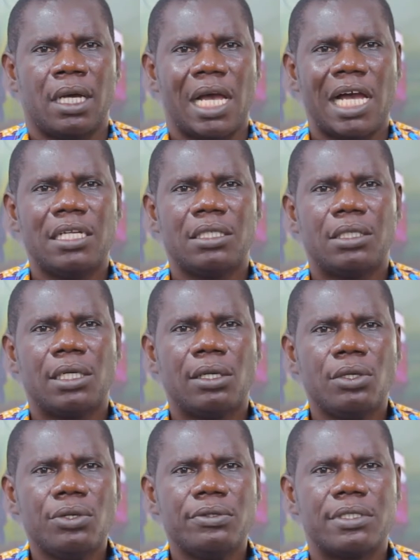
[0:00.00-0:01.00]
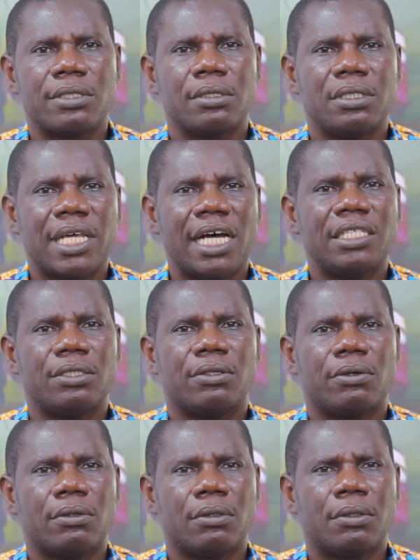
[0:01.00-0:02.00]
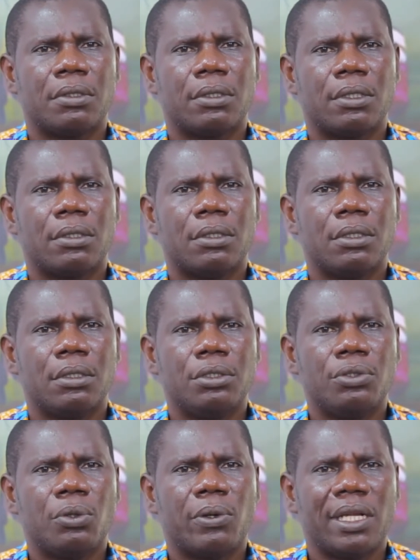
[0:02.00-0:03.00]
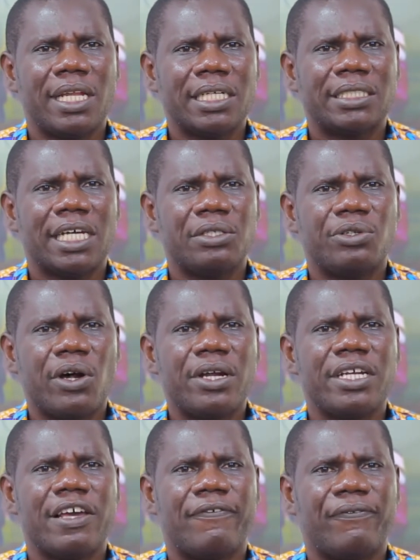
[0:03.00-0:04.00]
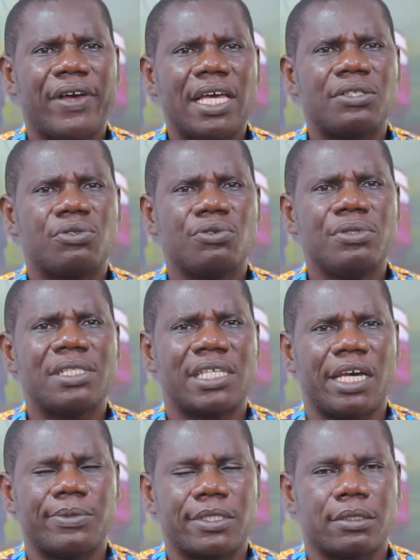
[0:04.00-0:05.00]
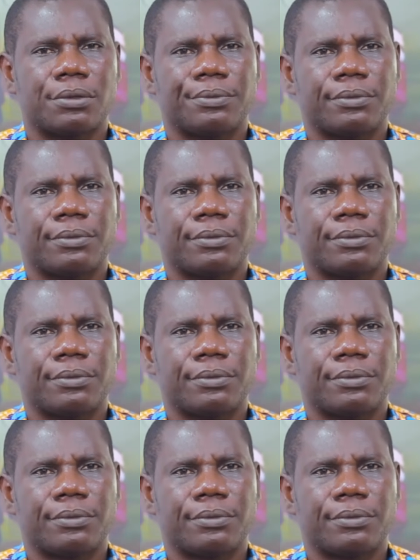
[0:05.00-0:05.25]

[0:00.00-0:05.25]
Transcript: and clues that you collected during the first two steps.